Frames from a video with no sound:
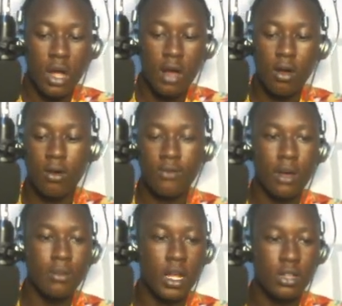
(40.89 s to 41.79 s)
and
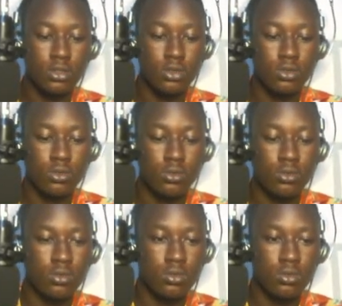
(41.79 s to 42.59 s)
confirm that to.